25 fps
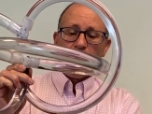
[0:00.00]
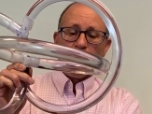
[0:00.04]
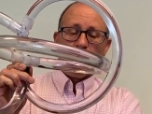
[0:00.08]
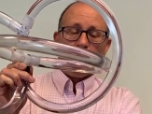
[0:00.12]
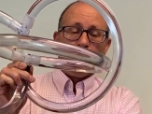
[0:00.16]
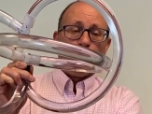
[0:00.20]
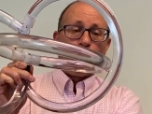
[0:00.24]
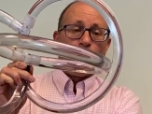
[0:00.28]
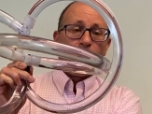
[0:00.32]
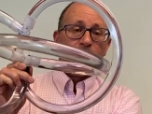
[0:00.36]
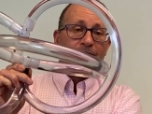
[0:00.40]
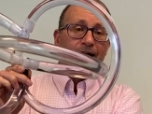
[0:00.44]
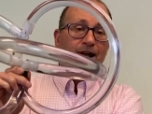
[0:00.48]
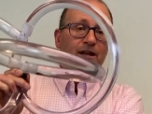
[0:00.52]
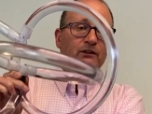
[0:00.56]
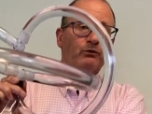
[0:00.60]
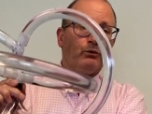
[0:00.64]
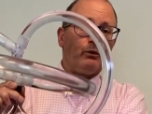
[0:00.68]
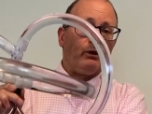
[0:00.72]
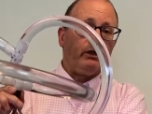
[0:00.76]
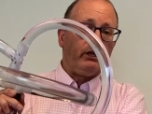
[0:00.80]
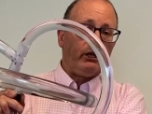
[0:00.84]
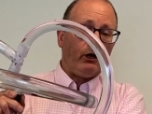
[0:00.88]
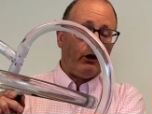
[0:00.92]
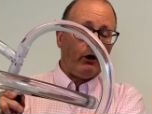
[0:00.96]
Well, that's
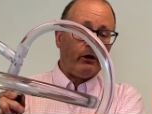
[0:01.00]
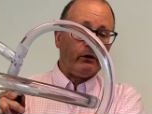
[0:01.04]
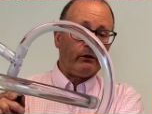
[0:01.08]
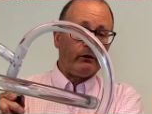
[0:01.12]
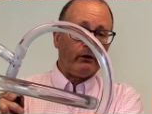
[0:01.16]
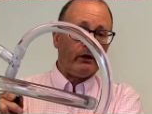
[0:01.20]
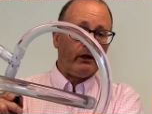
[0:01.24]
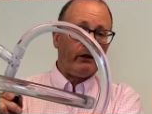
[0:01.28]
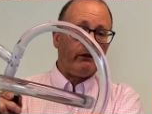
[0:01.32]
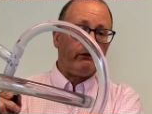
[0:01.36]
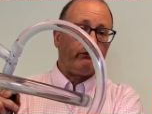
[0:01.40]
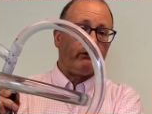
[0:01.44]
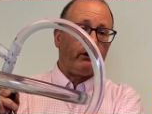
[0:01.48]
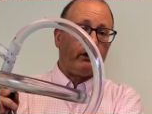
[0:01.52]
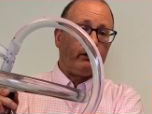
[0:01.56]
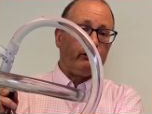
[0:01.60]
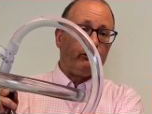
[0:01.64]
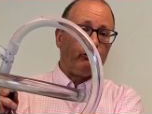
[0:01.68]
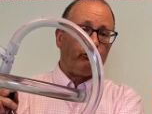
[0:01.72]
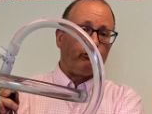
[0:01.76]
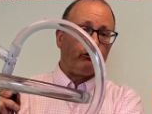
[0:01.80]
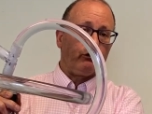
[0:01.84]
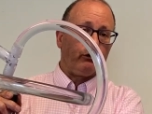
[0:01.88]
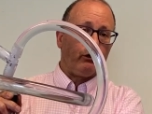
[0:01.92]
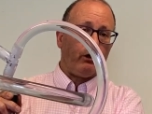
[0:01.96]
when the otoliths are
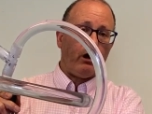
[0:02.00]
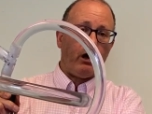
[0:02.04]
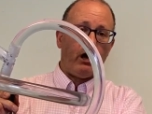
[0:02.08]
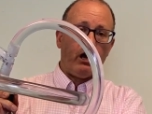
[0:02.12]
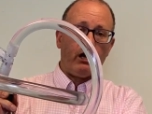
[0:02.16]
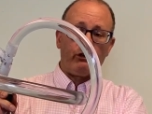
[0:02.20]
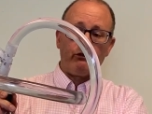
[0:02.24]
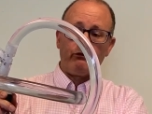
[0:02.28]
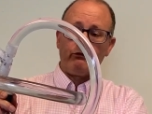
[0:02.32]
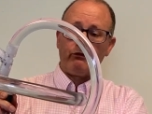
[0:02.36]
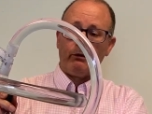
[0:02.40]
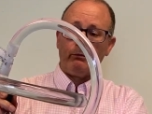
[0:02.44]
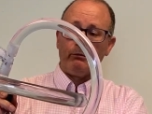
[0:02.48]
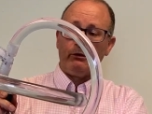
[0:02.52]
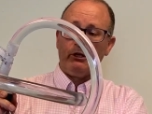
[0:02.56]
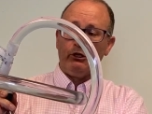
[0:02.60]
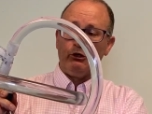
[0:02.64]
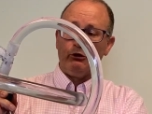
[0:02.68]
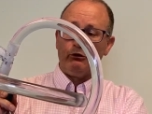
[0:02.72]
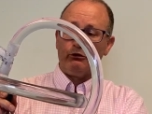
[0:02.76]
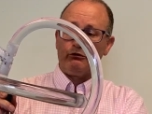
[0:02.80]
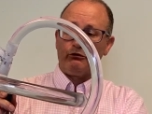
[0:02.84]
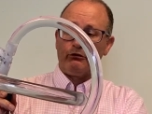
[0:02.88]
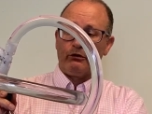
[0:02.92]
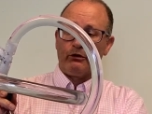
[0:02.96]
dislodged from the
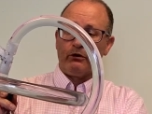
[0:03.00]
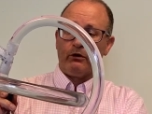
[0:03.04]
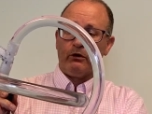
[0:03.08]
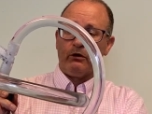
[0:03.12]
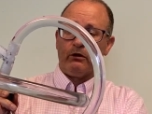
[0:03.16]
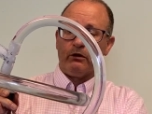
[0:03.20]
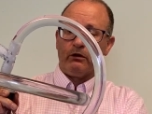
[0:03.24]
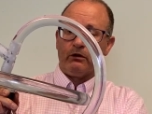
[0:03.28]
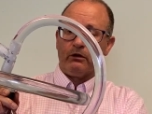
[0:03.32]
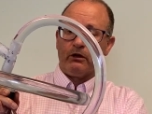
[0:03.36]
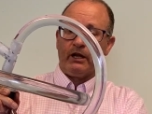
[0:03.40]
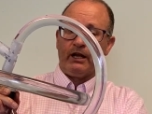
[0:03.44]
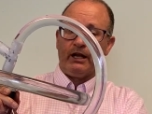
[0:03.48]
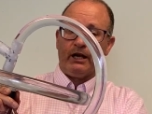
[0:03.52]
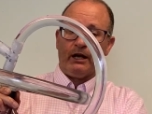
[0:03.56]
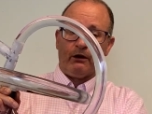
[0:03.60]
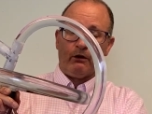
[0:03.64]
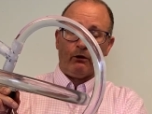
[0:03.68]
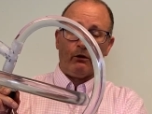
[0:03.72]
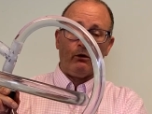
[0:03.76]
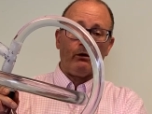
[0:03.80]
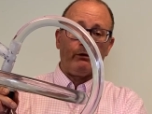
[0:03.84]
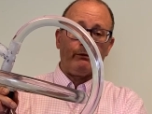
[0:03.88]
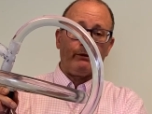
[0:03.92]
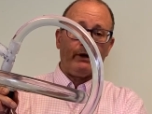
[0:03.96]
utricle and are
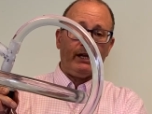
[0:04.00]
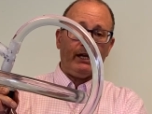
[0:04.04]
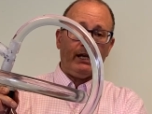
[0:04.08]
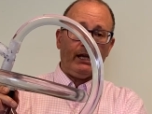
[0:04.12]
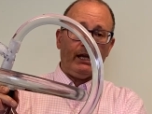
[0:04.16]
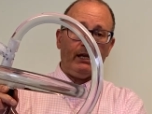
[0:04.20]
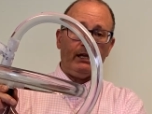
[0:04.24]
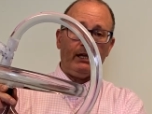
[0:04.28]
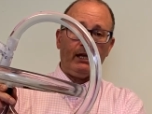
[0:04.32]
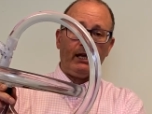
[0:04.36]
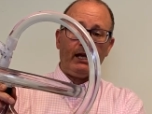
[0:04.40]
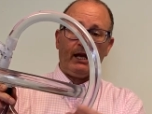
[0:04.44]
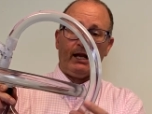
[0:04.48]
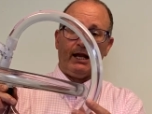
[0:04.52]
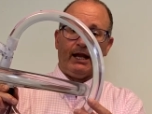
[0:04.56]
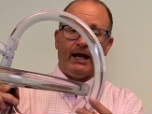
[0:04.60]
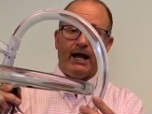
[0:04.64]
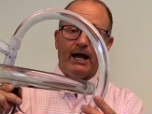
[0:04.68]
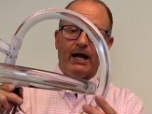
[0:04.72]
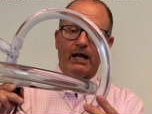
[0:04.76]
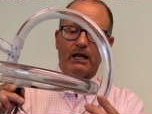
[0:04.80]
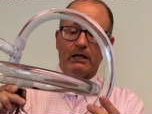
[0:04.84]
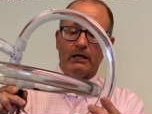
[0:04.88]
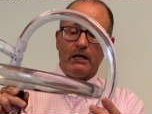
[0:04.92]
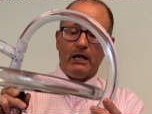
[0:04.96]
already in the
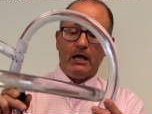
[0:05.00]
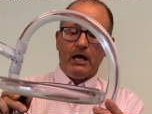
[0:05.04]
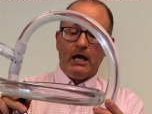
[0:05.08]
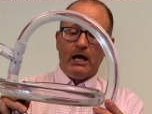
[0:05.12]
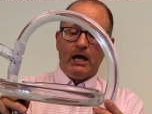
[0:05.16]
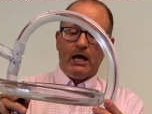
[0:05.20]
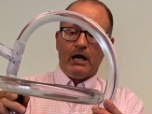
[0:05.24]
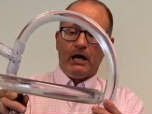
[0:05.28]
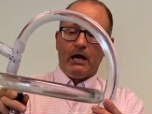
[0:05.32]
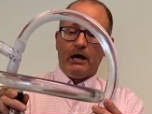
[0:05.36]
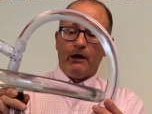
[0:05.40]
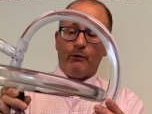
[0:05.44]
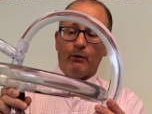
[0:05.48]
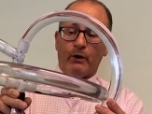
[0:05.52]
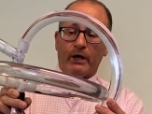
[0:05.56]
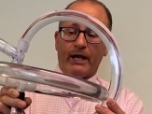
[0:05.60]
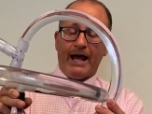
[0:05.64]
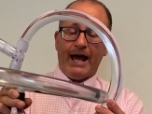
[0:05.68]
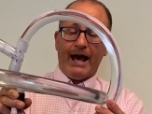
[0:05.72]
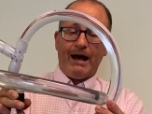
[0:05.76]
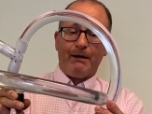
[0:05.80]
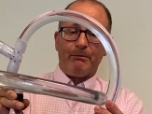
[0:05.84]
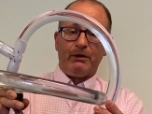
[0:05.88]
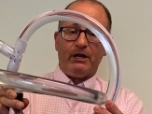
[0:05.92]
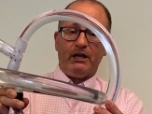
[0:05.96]
canal. What
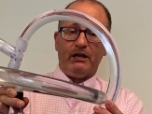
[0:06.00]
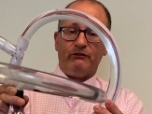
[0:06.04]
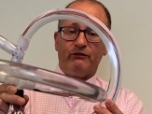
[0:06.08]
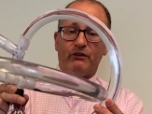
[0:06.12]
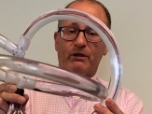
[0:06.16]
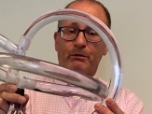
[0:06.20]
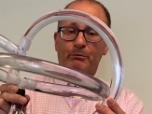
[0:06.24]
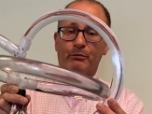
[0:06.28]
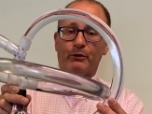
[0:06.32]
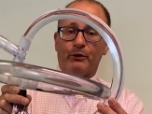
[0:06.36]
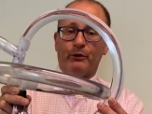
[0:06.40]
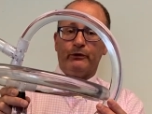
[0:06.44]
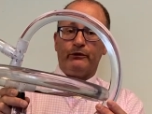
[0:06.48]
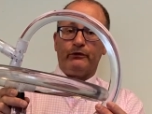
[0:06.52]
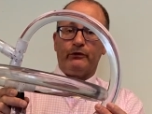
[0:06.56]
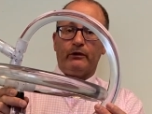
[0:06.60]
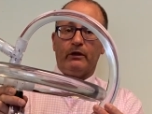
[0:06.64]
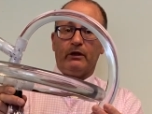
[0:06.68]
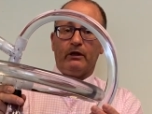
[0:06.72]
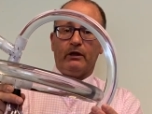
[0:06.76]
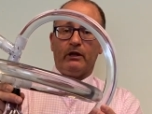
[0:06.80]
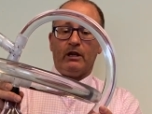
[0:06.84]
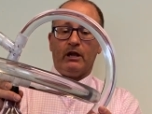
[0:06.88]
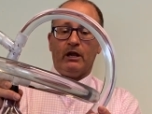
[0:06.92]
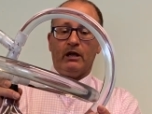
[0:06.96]
happens if the
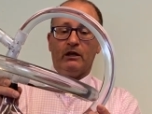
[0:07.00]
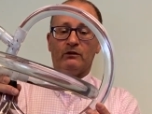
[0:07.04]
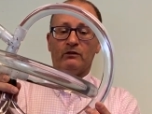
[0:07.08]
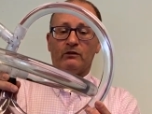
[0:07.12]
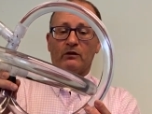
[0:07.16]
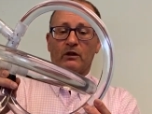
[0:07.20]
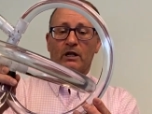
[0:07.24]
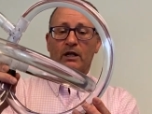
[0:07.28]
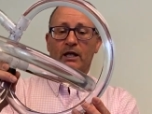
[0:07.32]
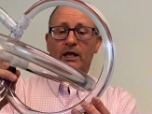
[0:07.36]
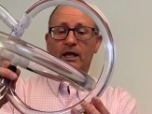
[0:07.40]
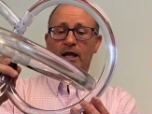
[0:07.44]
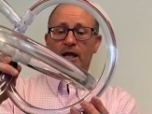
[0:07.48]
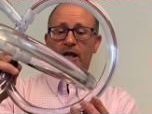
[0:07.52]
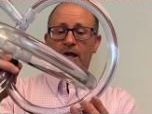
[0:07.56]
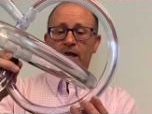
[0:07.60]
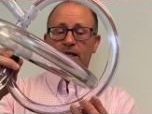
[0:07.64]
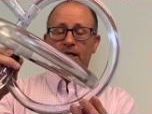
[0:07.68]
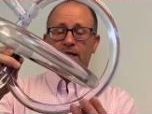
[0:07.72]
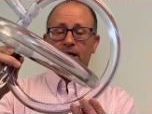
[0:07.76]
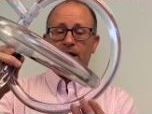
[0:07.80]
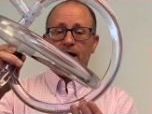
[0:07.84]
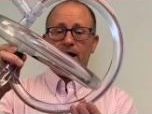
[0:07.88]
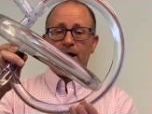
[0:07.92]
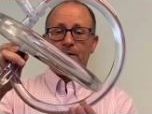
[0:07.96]
person is
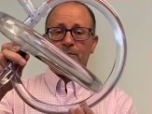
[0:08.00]
ending up